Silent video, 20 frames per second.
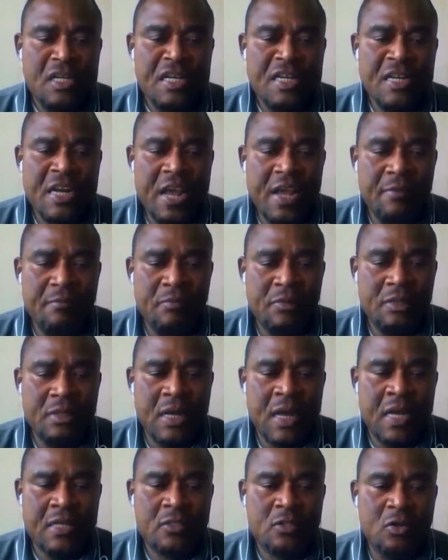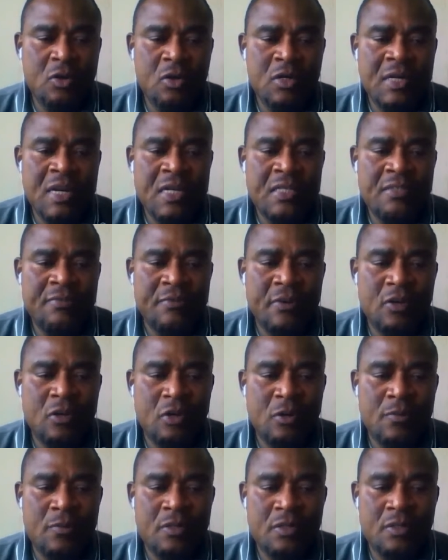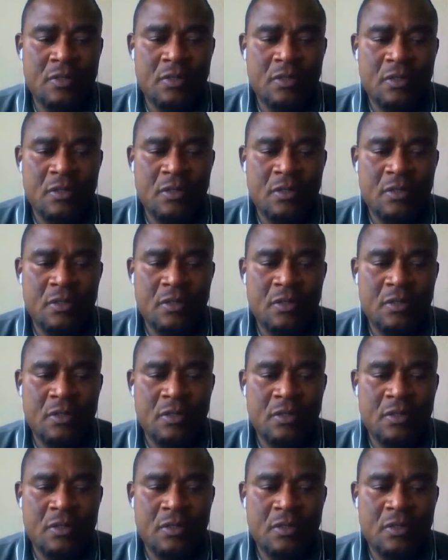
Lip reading: named as underdeveloped